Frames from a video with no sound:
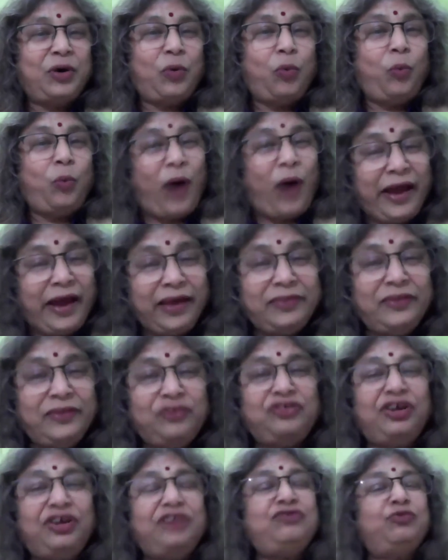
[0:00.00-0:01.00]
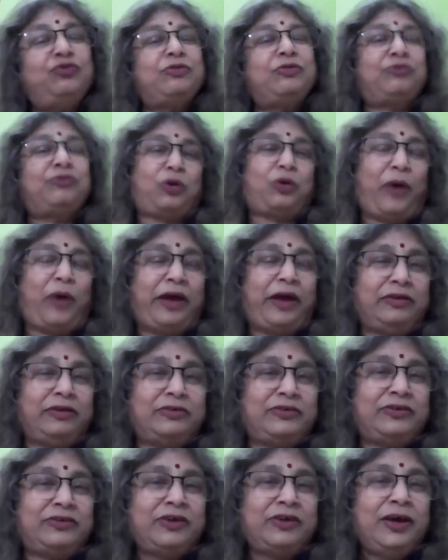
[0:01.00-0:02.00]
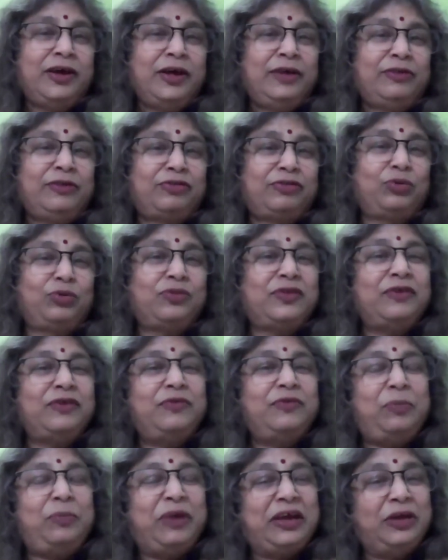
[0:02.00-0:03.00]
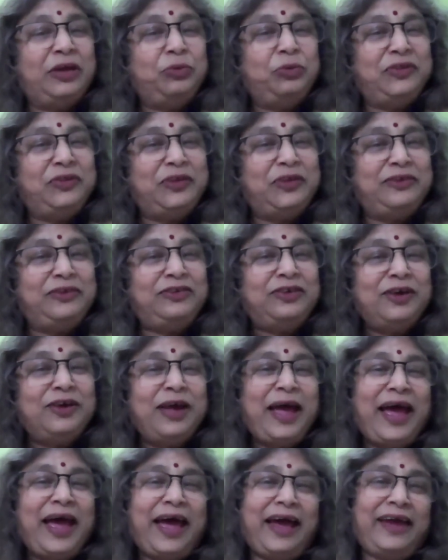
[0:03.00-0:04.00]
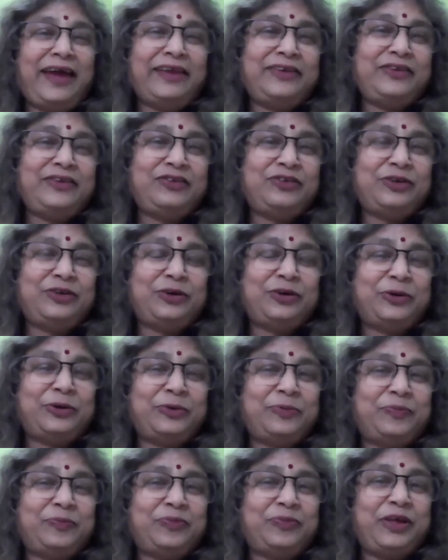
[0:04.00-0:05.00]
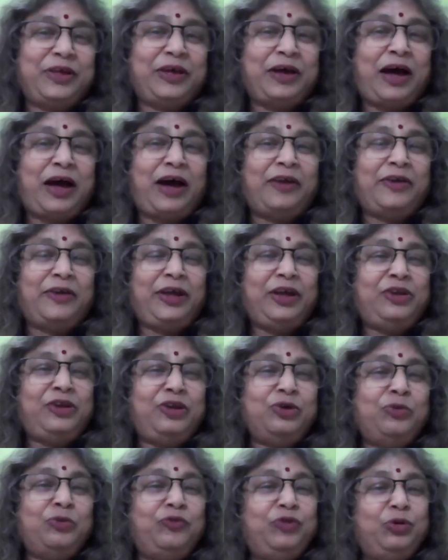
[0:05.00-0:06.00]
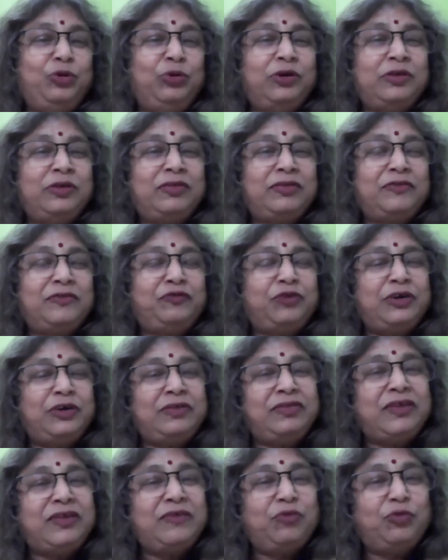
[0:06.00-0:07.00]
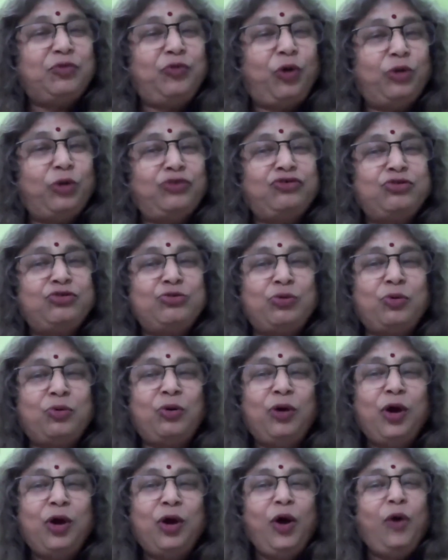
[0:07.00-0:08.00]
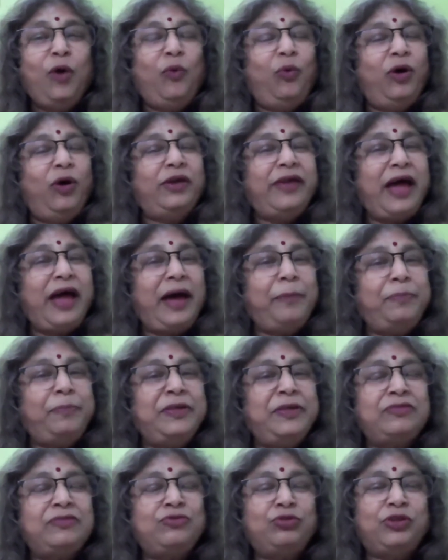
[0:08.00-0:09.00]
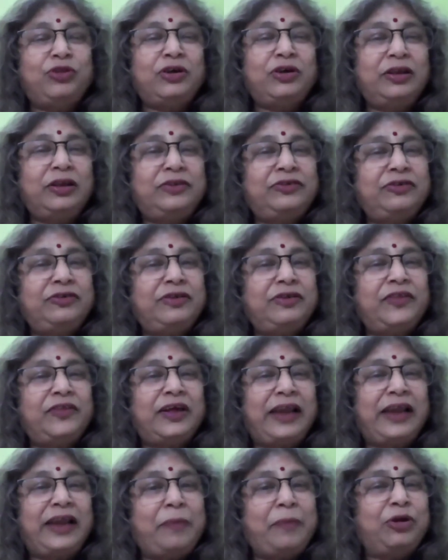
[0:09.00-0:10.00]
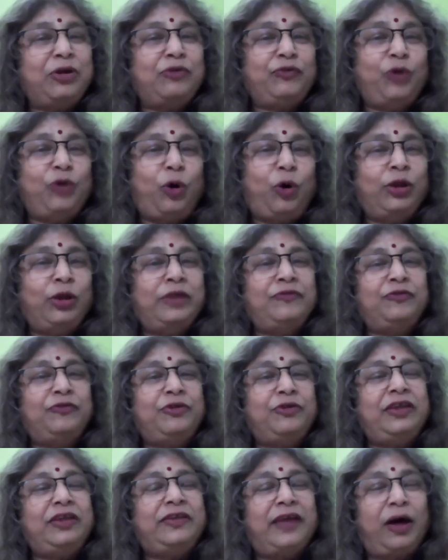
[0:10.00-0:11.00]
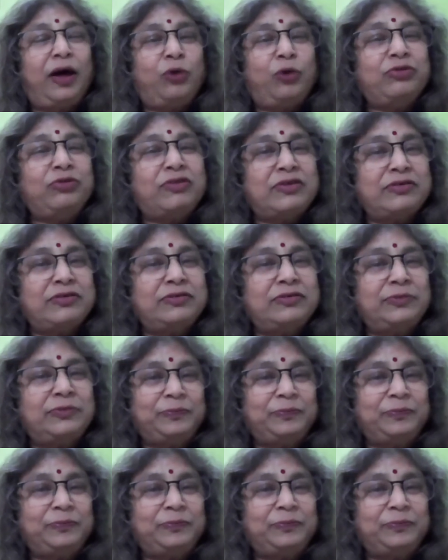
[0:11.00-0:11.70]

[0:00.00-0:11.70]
why the change was required. So, sir, we begin with it. And our ADU viewers, the first thing would want to know, what happens to the glitter and the glamour of the olive green now, sir?